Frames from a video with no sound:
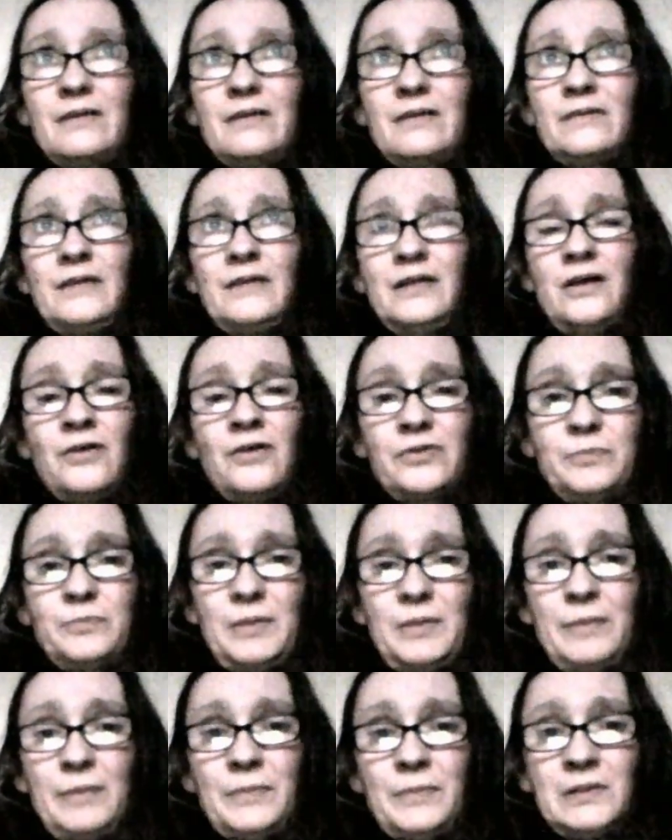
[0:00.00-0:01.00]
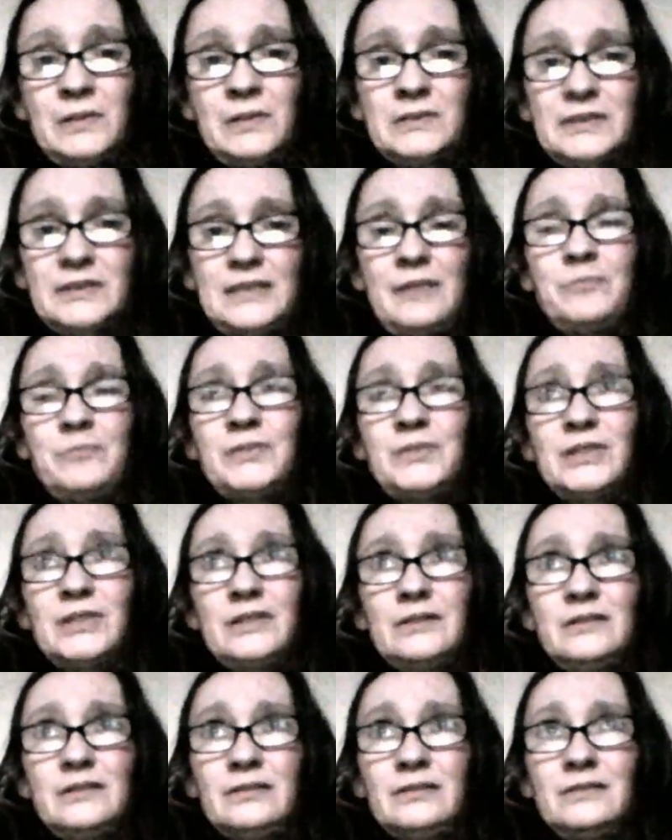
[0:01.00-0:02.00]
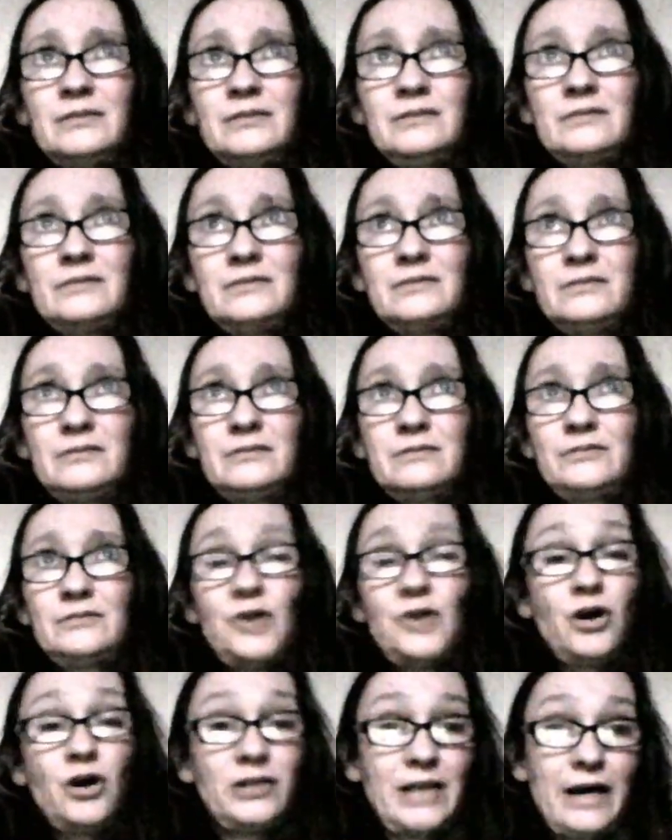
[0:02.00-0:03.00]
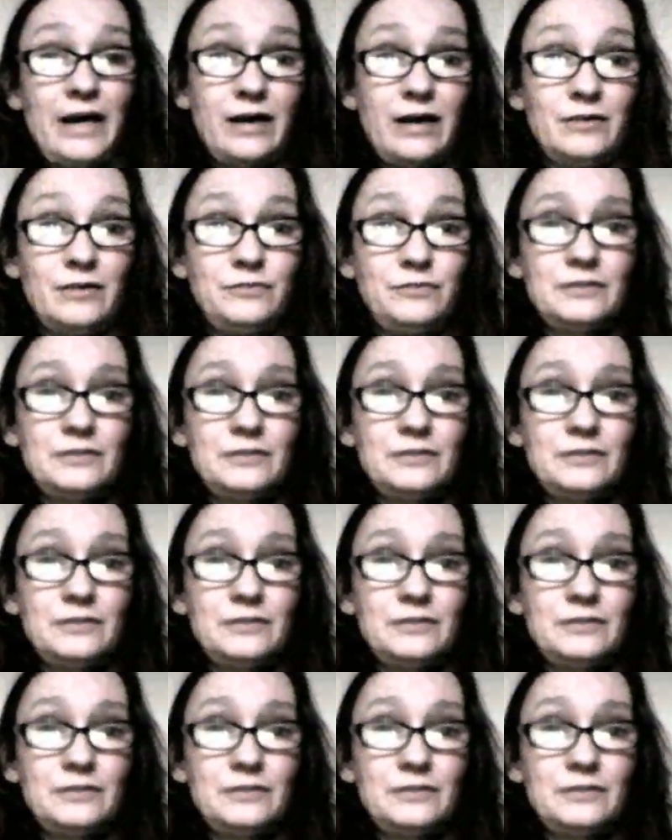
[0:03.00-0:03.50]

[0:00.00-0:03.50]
that other people seem to not have